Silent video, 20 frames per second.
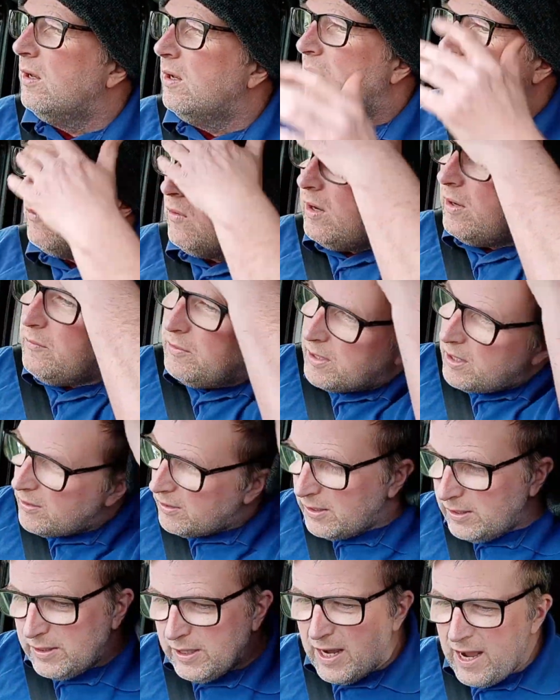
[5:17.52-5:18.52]
Right, we don't
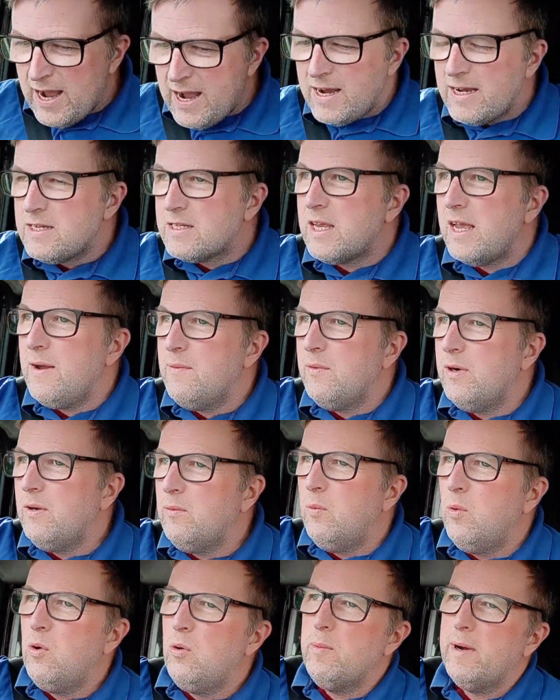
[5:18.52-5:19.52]
need the hat. It's getting really
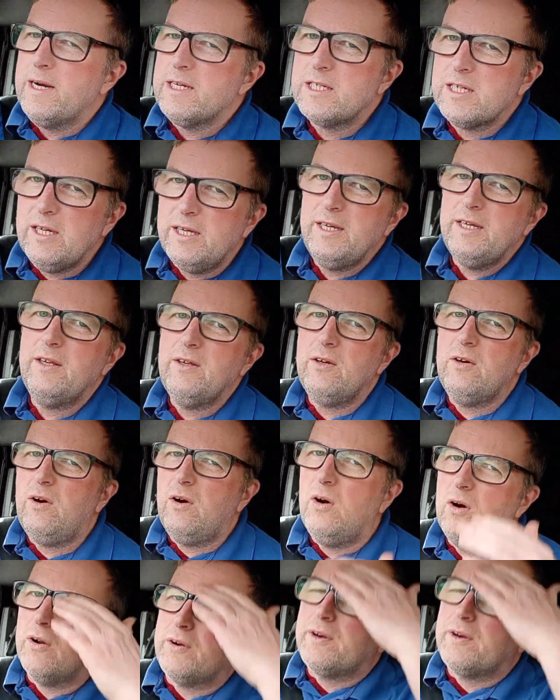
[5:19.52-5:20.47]
warm, actually. God.